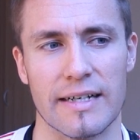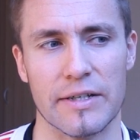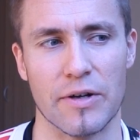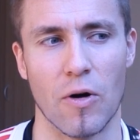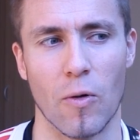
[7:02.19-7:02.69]

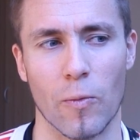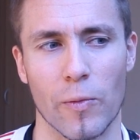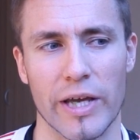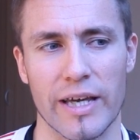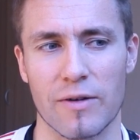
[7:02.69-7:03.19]
you know,
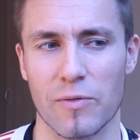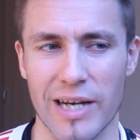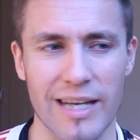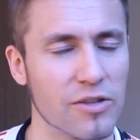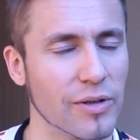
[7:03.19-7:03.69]
we, we
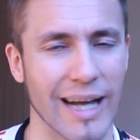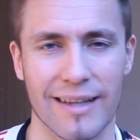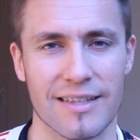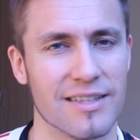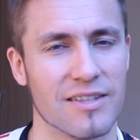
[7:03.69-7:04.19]
need to
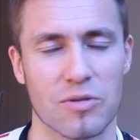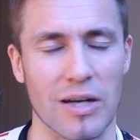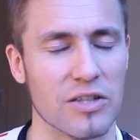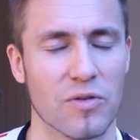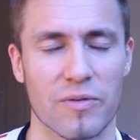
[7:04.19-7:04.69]
get this
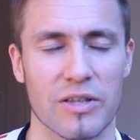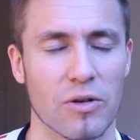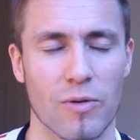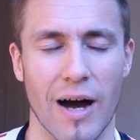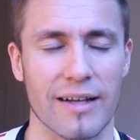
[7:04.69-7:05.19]
transfer
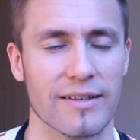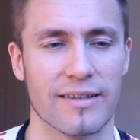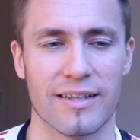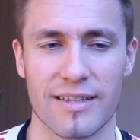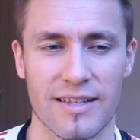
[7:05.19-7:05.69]
window right.
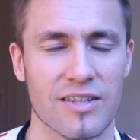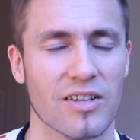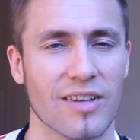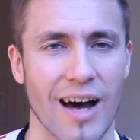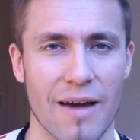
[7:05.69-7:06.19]
This is
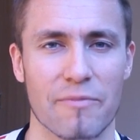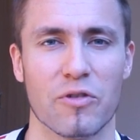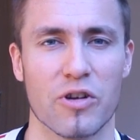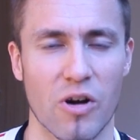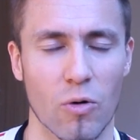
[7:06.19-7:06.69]
the time
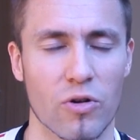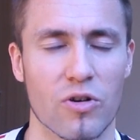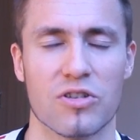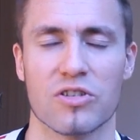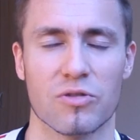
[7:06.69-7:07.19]
for the
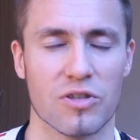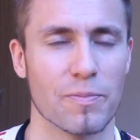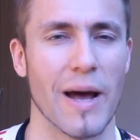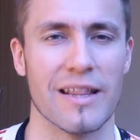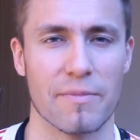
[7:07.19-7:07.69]
owners to
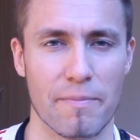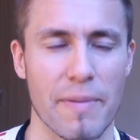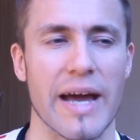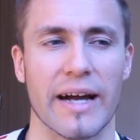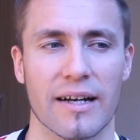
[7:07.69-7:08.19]
spend
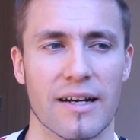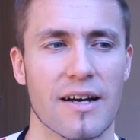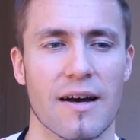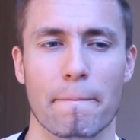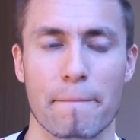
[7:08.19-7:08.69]
big,
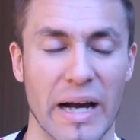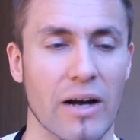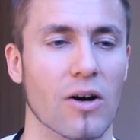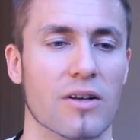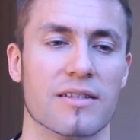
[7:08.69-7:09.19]

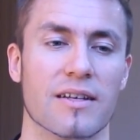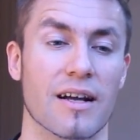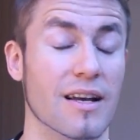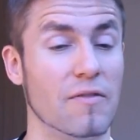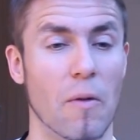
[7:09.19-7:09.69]
because
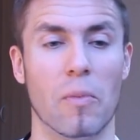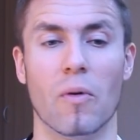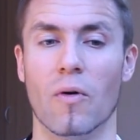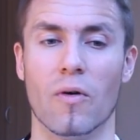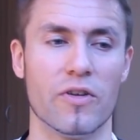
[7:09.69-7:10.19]

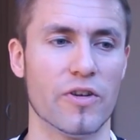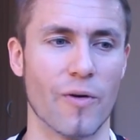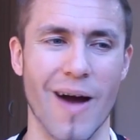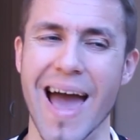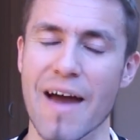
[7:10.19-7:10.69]
Liverpool, you
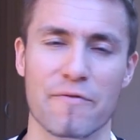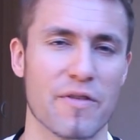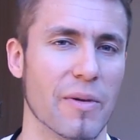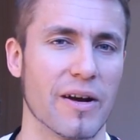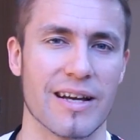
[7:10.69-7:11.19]
know,
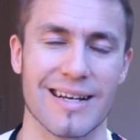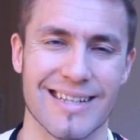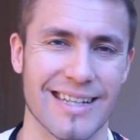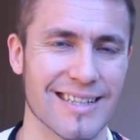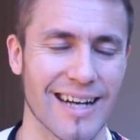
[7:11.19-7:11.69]
everybody
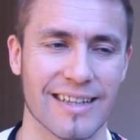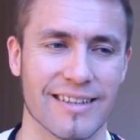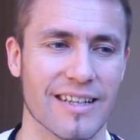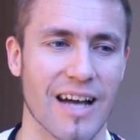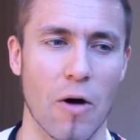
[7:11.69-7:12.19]
is
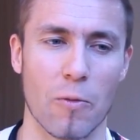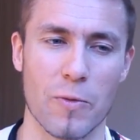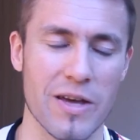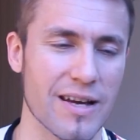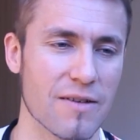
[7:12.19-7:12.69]
excited now.
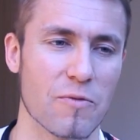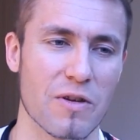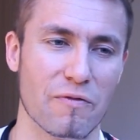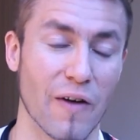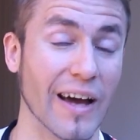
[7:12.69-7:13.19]
We,
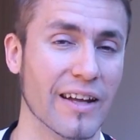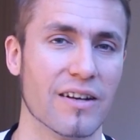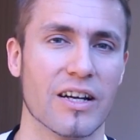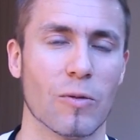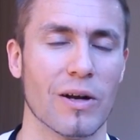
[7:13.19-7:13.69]
we
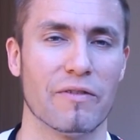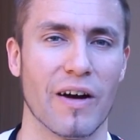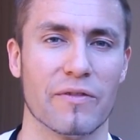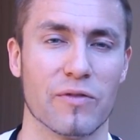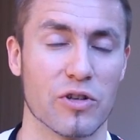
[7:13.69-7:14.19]
finally
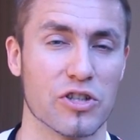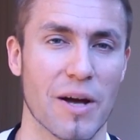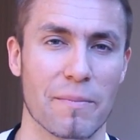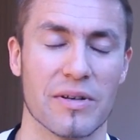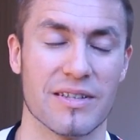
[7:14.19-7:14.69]
qualified for the
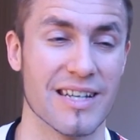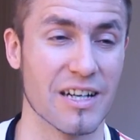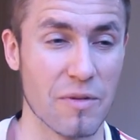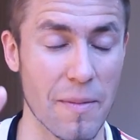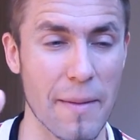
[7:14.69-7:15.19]
Champions
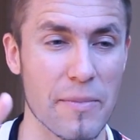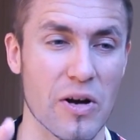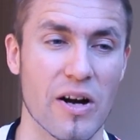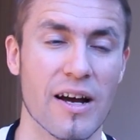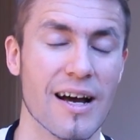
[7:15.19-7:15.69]
League.
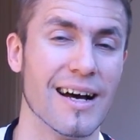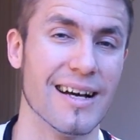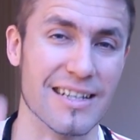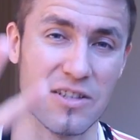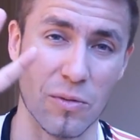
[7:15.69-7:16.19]
Remember,
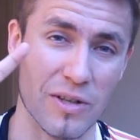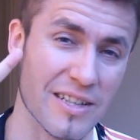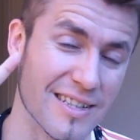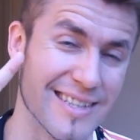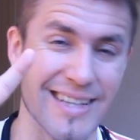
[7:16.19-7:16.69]
it's only
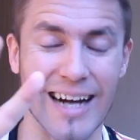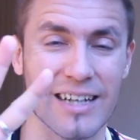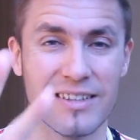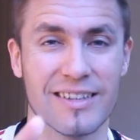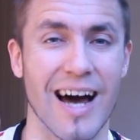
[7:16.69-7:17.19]
the
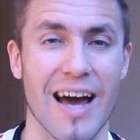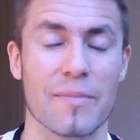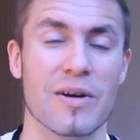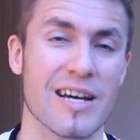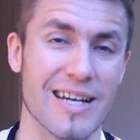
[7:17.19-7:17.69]
second
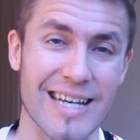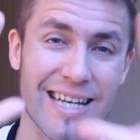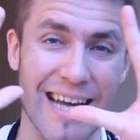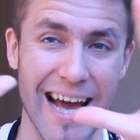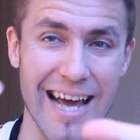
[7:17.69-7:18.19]
time
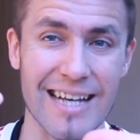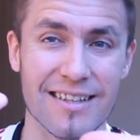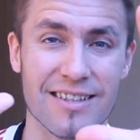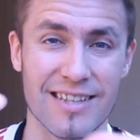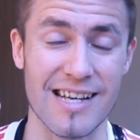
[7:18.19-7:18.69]
in
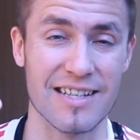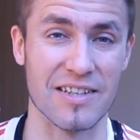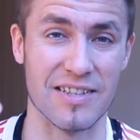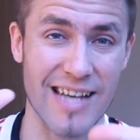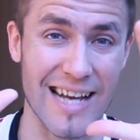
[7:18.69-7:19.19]
eight
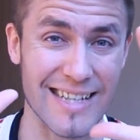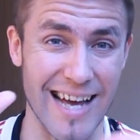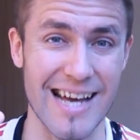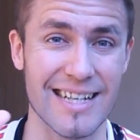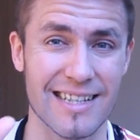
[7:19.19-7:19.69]
seasons, yes,
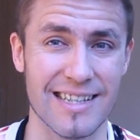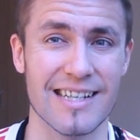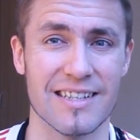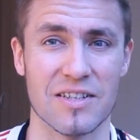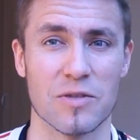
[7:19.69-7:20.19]
eight
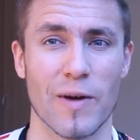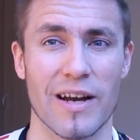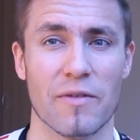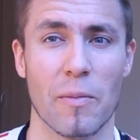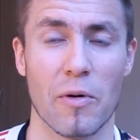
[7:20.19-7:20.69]
seasons where
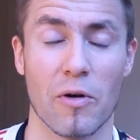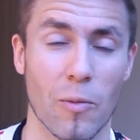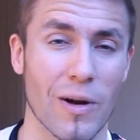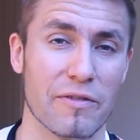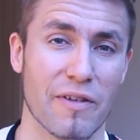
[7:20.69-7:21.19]
Liverpool
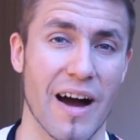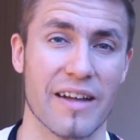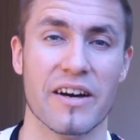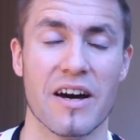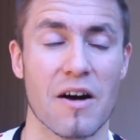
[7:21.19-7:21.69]

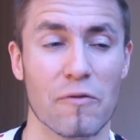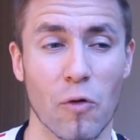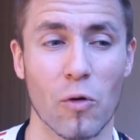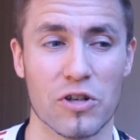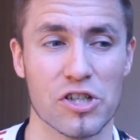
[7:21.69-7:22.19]
qualified
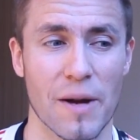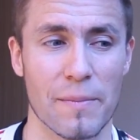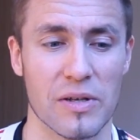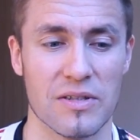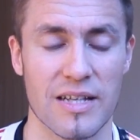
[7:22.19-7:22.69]
for the
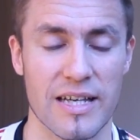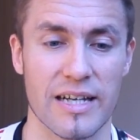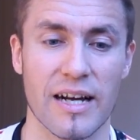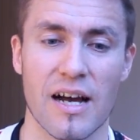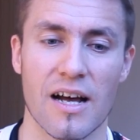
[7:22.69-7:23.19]
Champions
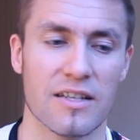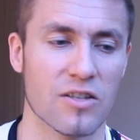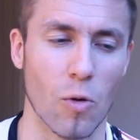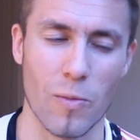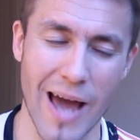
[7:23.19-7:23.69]
League.
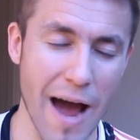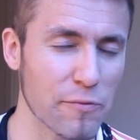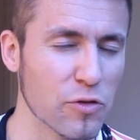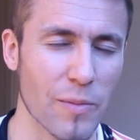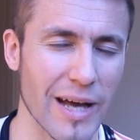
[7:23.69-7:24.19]
So we
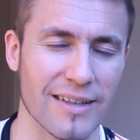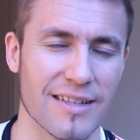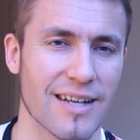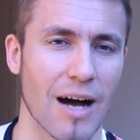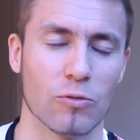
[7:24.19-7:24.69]
have to make
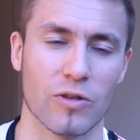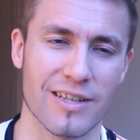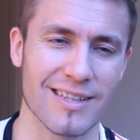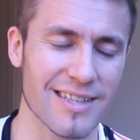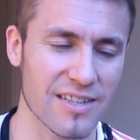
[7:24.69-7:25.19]
this count.
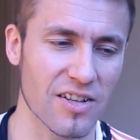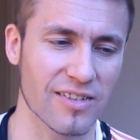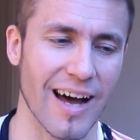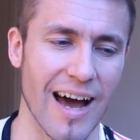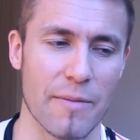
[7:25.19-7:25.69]
This is the
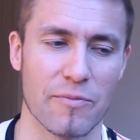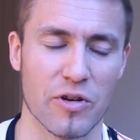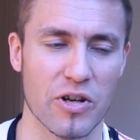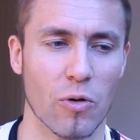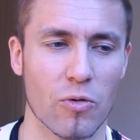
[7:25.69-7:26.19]
time
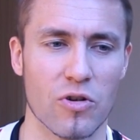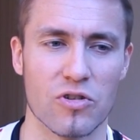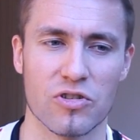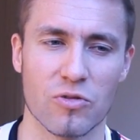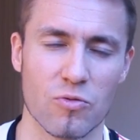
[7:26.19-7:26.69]
for the
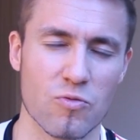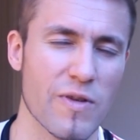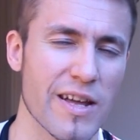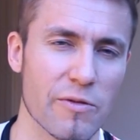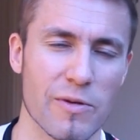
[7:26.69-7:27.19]
owners to
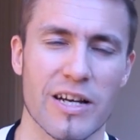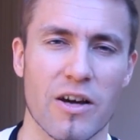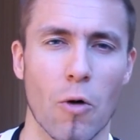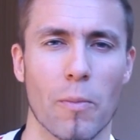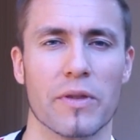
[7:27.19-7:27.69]
really, really
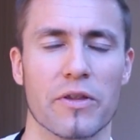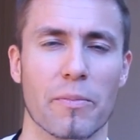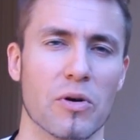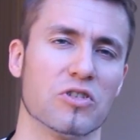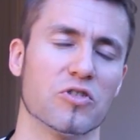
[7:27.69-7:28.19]
open the
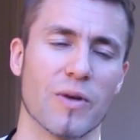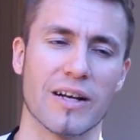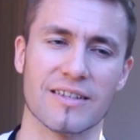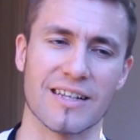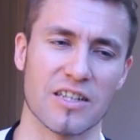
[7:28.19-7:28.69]
purse
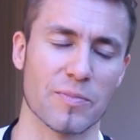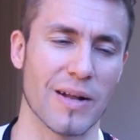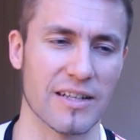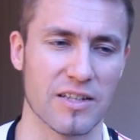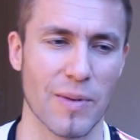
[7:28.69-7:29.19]
strings and
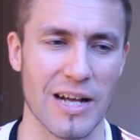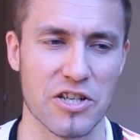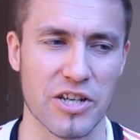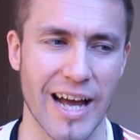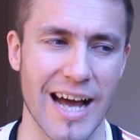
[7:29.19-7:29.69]
spl
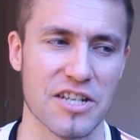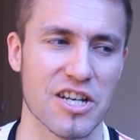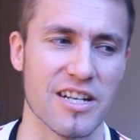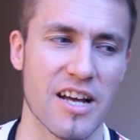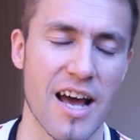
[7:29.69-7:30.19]
splash the cash
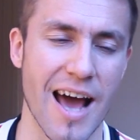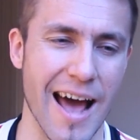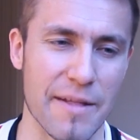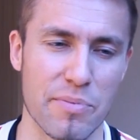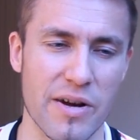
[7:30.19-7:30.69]
and,
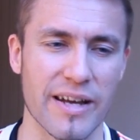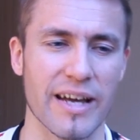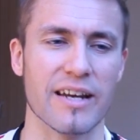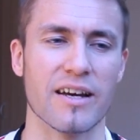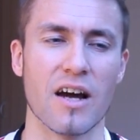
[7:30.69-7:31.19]
and bring
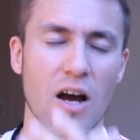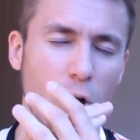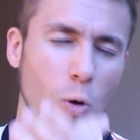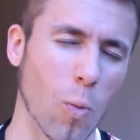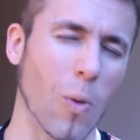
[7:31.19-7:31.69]
in
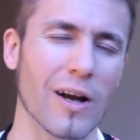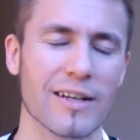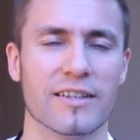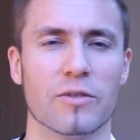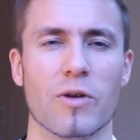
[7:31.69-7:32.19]

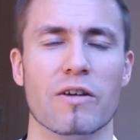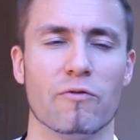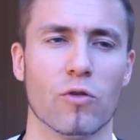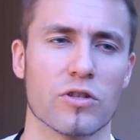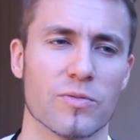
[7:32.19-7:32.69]
quality
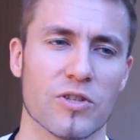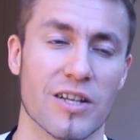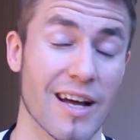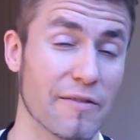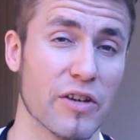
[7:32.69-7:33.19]

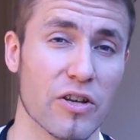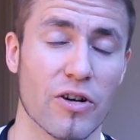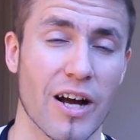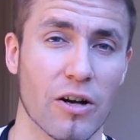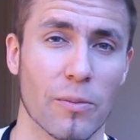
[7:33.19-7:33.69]
reinforcements. And I think
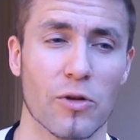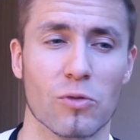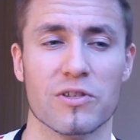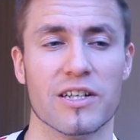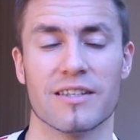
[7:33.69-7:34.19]
Jurgen Klopp
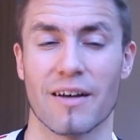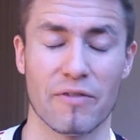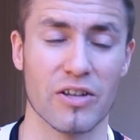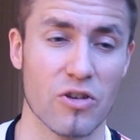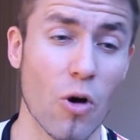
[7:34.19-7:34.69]
knows this. I
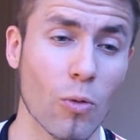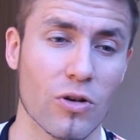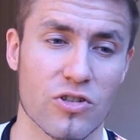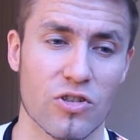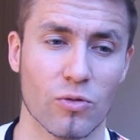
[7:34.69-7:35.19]
think the
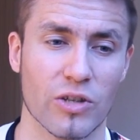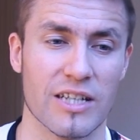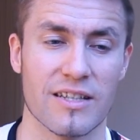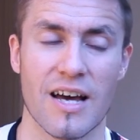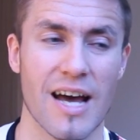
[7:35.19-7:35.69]
owners know
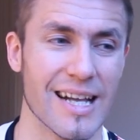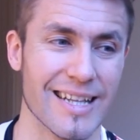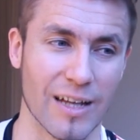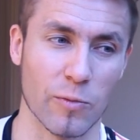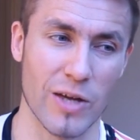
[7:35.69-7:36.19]
this,
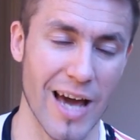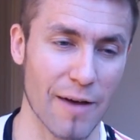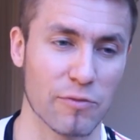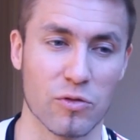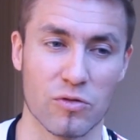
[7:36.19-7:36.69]
that we
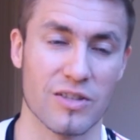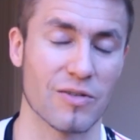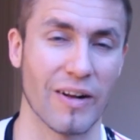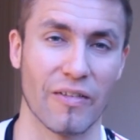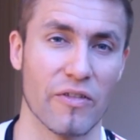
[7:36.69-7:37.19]
have to
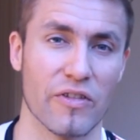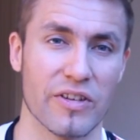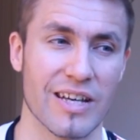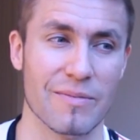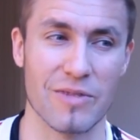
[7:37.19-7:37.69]
strengthen the
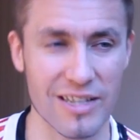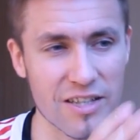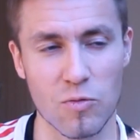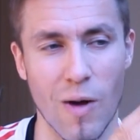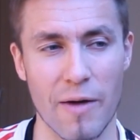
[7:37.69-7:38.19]
team.
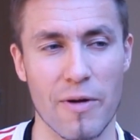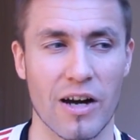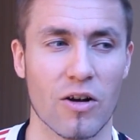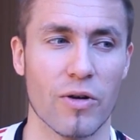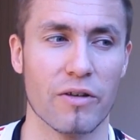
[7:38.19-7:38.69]
This is why we
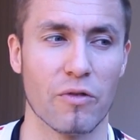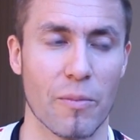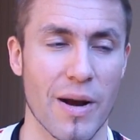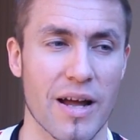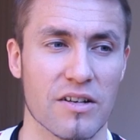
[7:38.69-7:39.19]
are going for
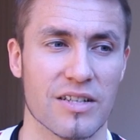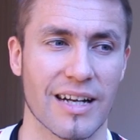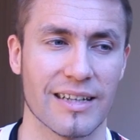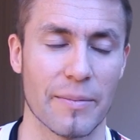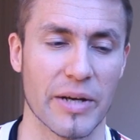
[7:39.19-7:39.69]
players
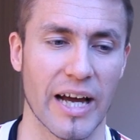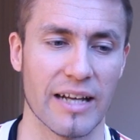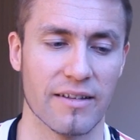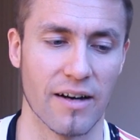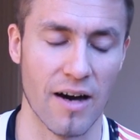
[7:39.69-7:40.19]
like Naby
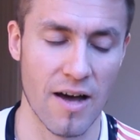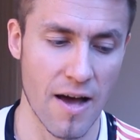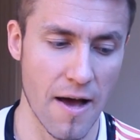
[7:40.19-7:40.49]
Keita,